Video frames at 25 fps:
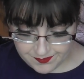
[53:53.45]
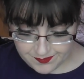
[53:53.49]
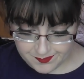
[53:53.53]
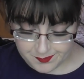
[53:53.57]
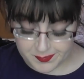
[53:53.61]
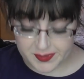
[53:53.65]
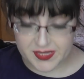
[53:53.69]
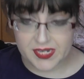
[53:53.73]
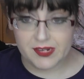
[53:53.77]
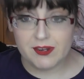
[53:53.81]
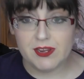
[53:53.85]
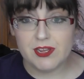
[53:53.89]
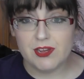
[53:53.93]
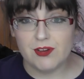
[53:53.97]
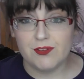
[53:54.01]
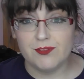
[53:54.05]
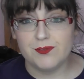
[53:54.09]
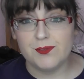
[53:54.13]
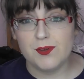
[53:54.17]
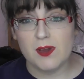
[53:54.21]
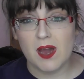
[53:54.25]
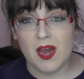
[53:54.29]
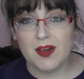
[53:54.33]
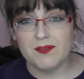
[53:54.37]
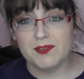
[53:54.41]
But there you go, if
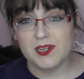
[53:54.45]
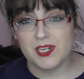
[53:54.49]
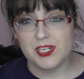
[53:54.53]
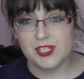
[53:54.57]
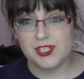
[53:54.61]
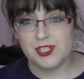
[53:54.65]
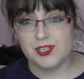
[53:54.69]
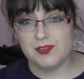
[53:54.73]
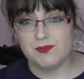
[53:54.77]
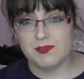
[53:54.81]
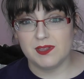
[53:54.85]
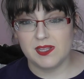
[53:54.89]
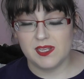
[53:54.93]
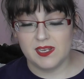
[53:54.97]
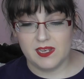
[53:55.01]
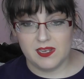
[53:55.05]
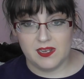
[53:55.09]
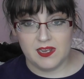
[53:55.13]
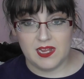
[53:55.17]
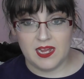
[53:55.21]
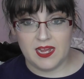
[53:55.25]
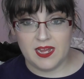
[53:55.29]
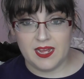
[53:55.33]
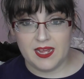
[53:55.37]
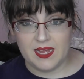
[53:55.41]
you have an issue with
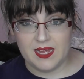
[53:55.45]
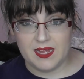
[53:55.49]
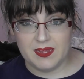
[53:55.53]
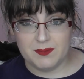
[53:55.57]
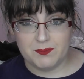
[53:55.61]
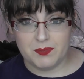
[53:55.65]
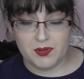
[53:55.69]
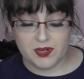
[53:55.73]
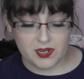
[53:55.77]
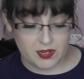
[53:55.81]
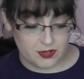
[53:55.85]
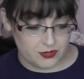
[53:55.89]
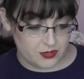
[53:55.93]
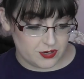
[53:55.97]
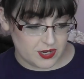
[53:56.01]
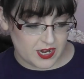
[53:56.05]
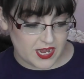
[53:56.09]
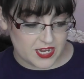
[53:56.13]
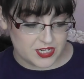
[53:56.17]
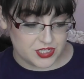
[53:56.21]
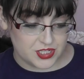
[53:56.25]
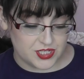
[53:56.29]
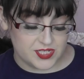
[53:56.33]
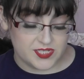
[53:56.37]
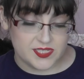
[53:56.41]
putting on your
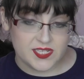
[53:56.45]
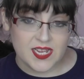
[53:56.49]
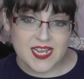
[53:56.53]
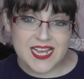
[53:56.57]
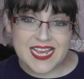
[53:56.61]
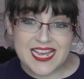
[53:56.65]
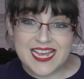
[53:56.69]
lashes,